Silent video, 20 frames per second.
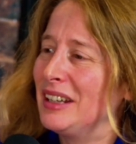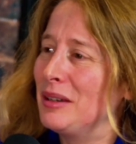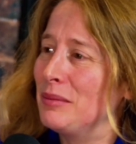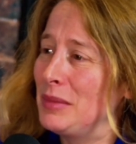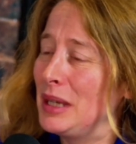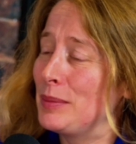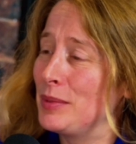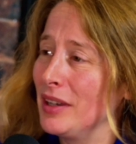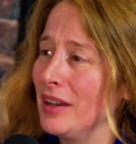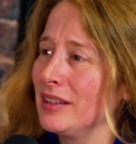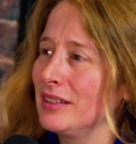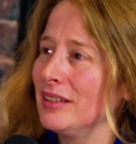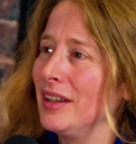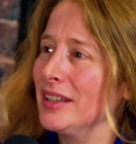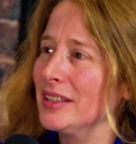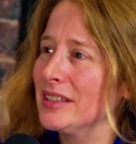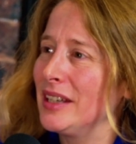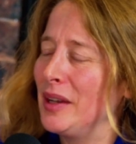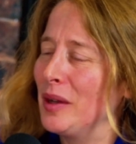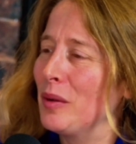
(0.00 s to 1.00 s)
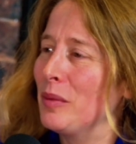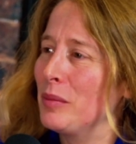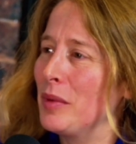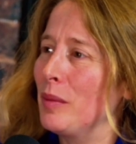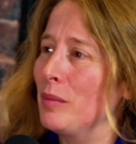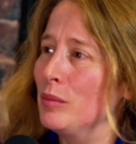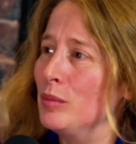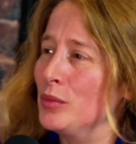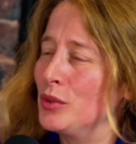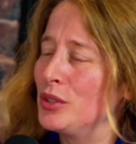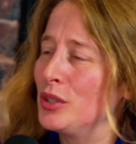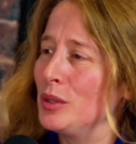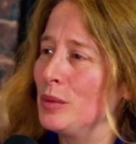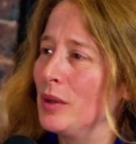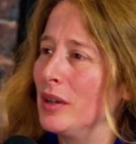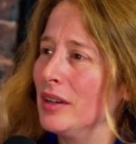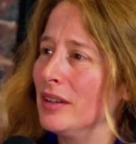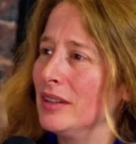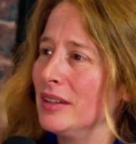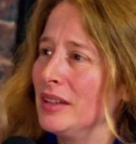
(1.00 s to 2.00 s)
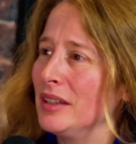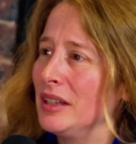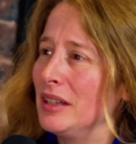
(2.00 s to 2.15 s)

Maybe I'd like to help mums who are